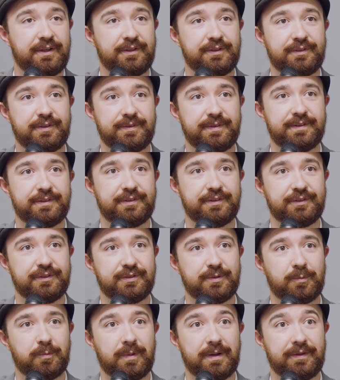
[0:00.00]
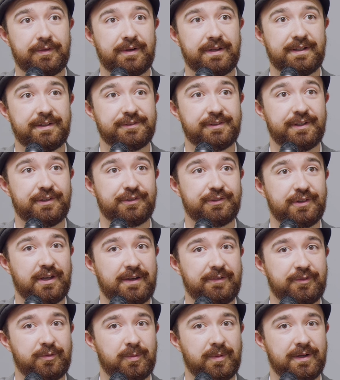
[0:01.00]
So this is whether it is a
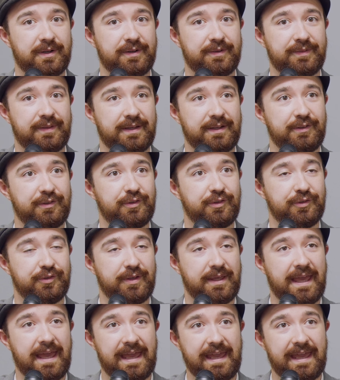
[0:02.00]
software that is using